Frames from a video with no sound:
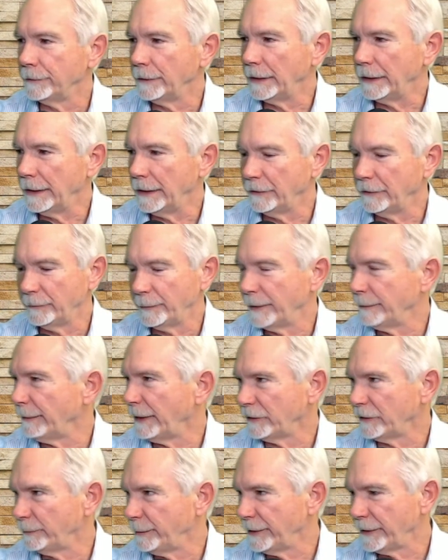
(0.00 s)
and it's been
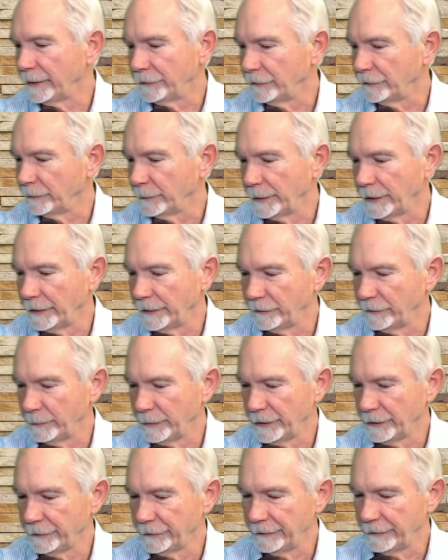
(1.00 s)
my experience as well as a
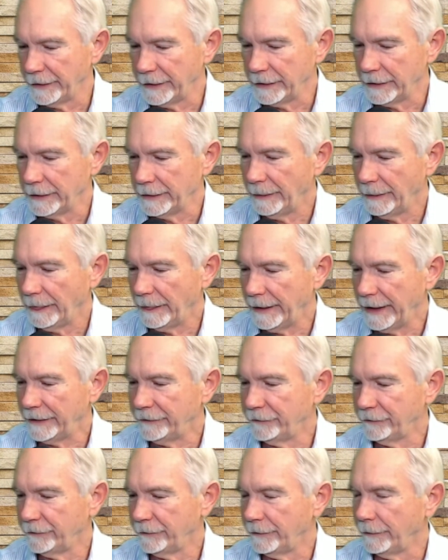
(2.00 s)
builder,
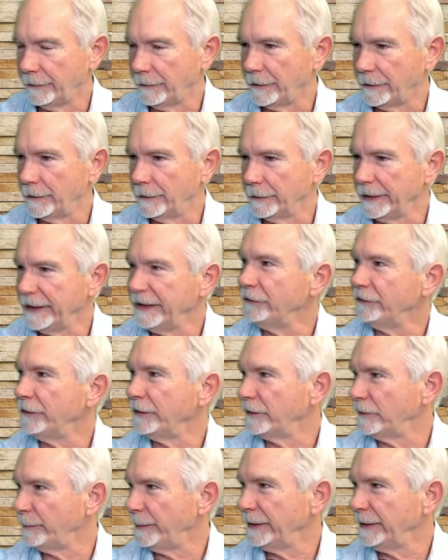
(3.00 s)
that's the least
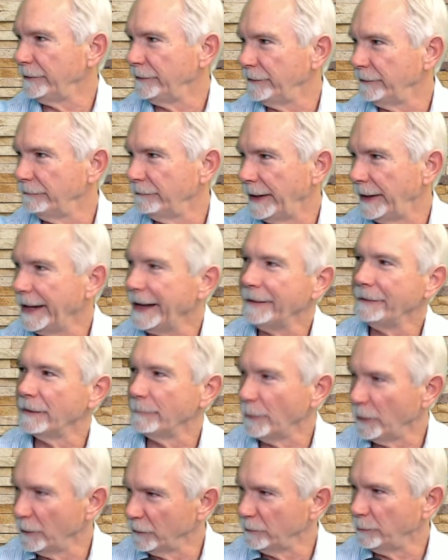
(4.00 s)
expensive and
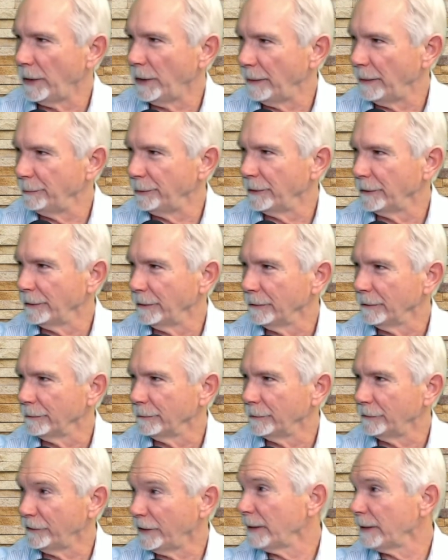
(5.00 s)
the most popular,
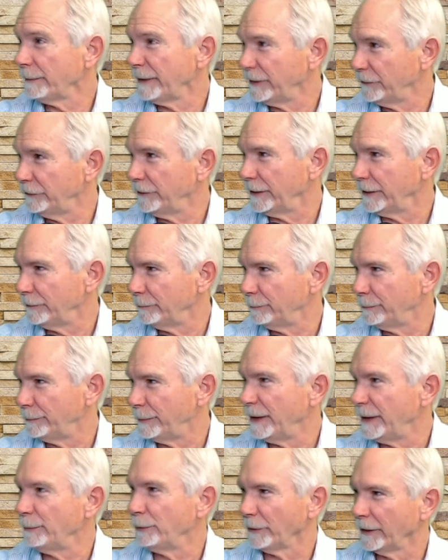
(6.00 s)
which kind of makes sense.
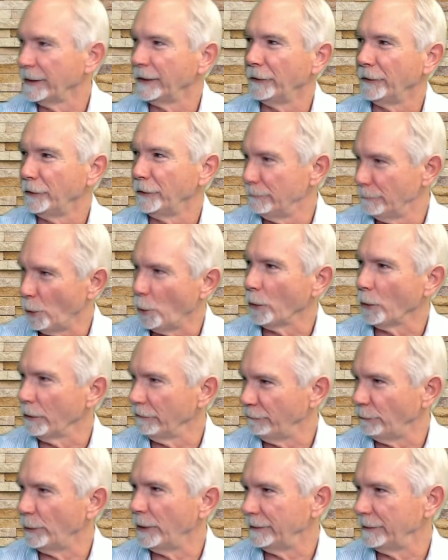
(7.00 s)
People are going to do more
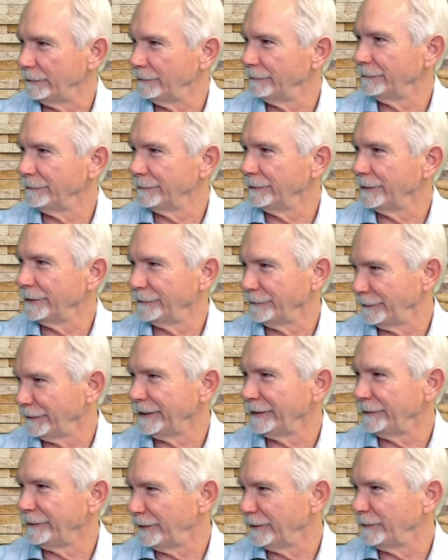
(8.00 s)
of what is the
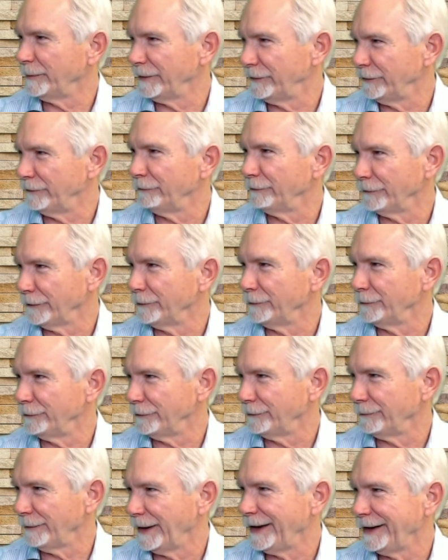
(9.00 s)
least expensive
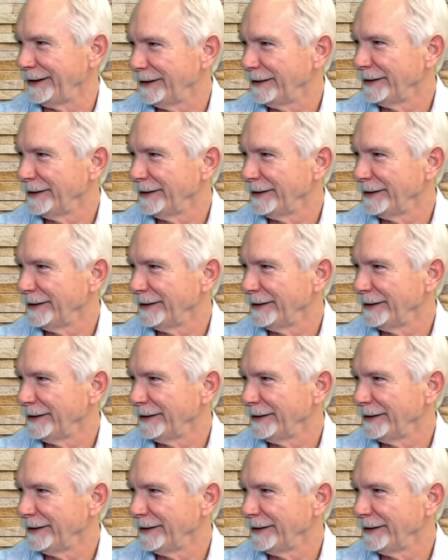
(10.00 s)
solution, right?